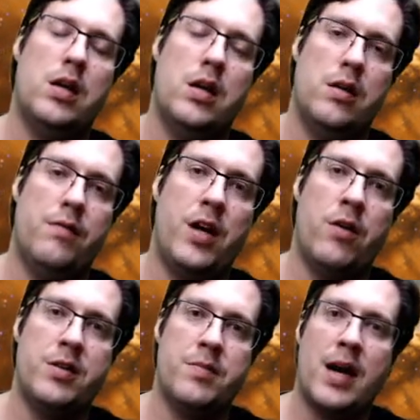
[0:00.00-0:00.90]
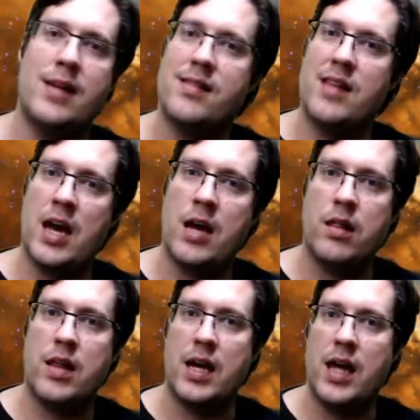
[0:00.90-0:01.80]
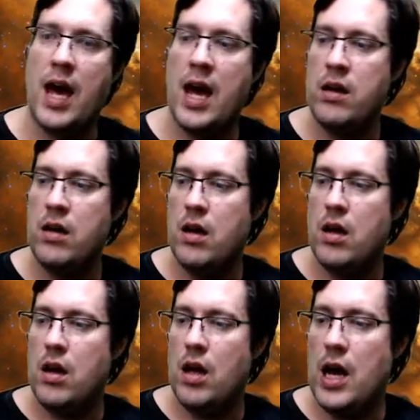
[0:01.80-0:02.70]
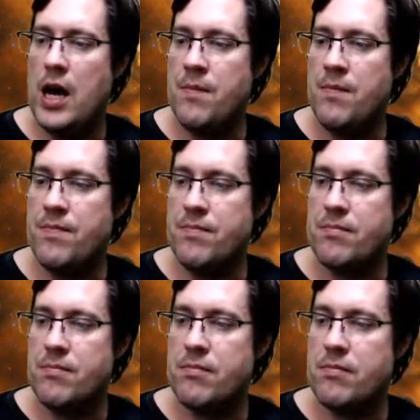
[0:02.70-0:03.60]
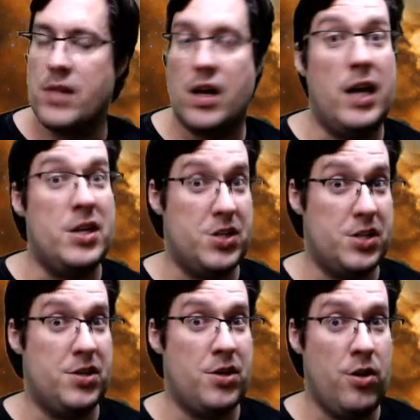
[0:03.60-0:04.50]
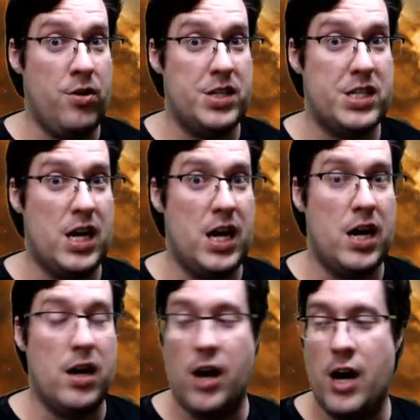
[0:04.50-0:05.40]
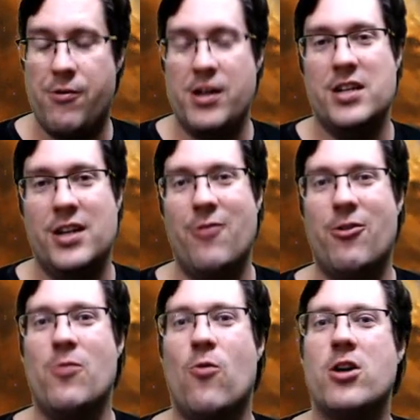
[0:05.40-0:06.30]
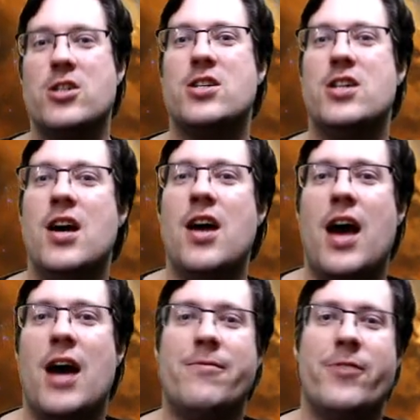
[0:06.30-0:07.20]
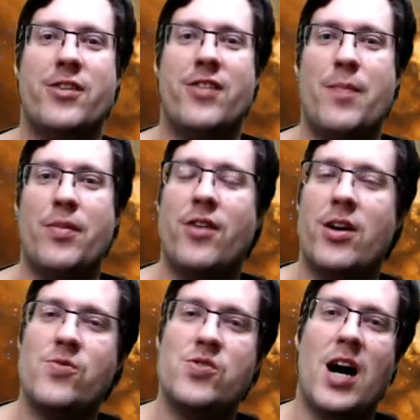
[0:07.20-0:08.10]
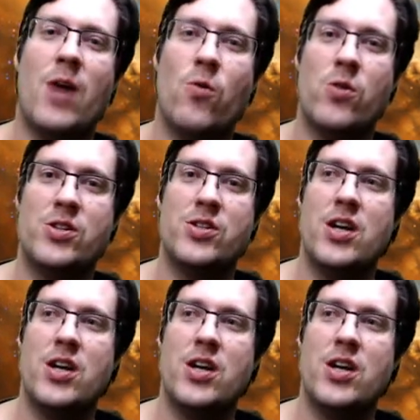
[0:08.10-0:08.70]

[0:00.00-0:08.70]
video on demands there, they can. And just as a note, I recently rewatched our first episode of Star Wars.